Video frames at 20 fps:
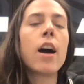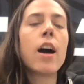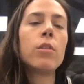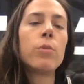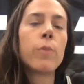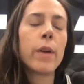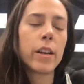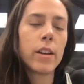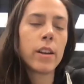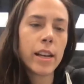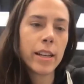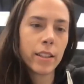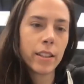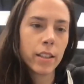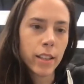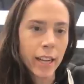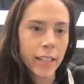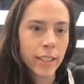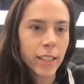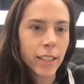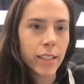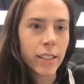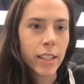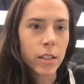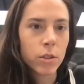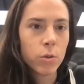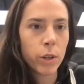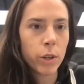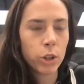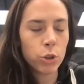are regulated
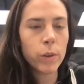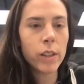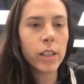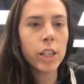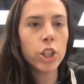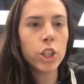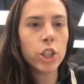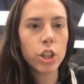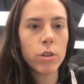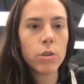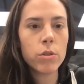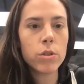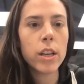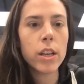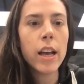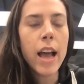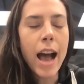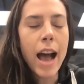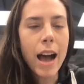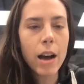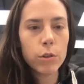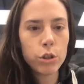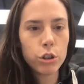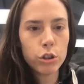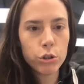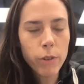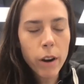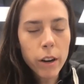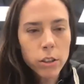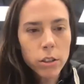entities, which really shows how
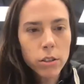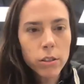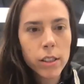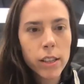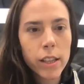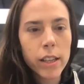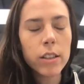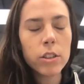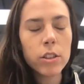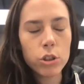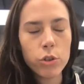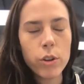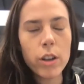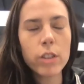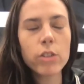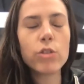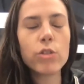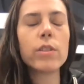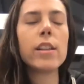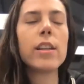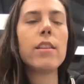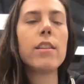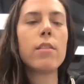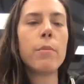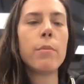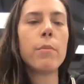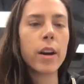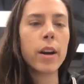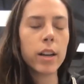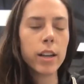structurally the
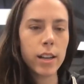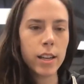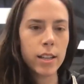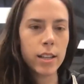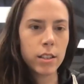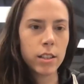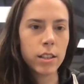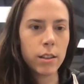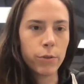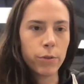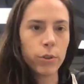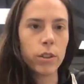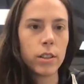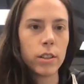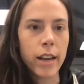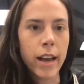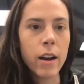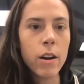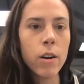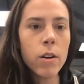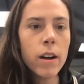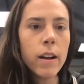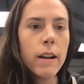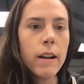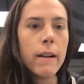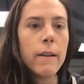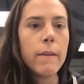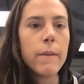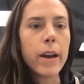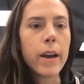market is different now.
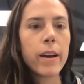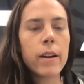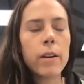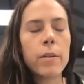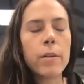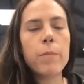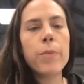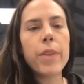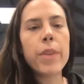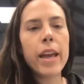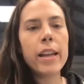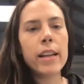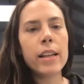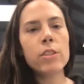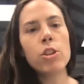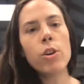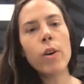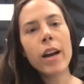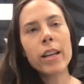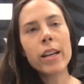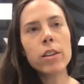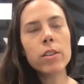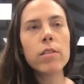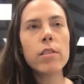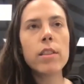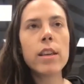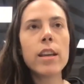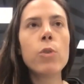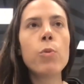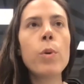And so I don't
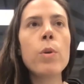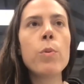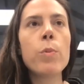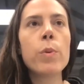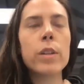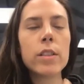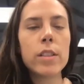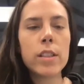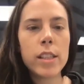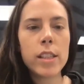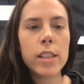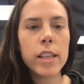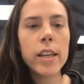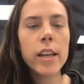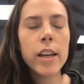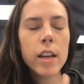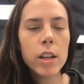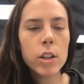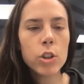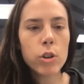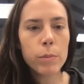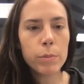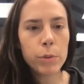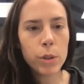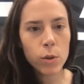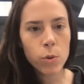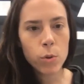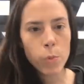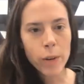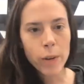think we will see
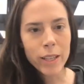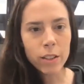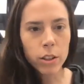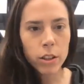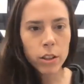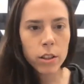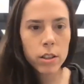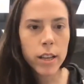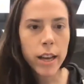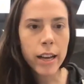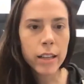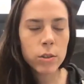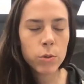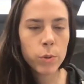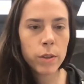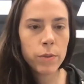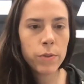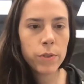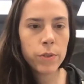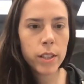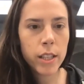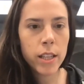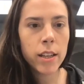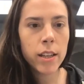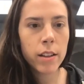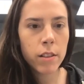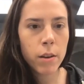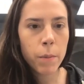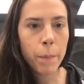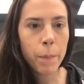crypto winters as we've seen
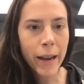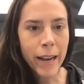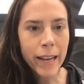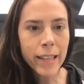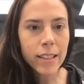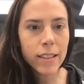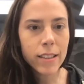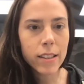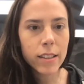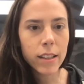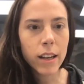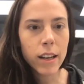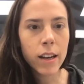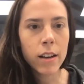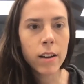in the past,